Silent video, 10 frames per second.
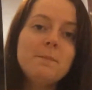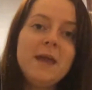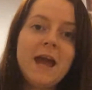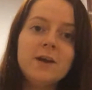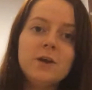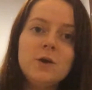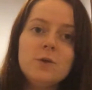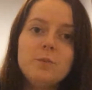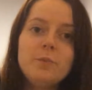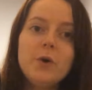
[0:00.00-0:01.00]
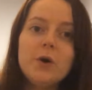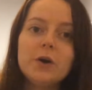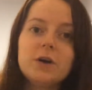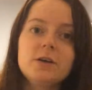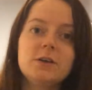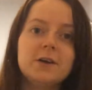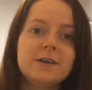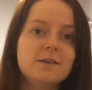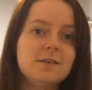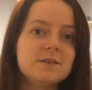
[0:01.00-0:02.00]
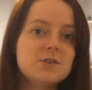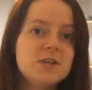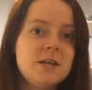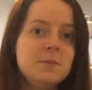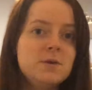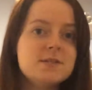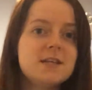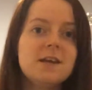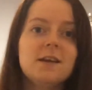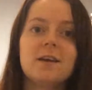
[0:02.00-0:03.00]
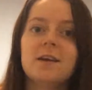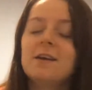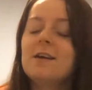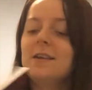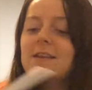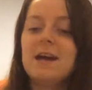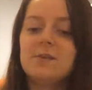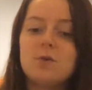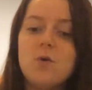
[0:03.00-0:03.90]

piano book, like the sheet music. That's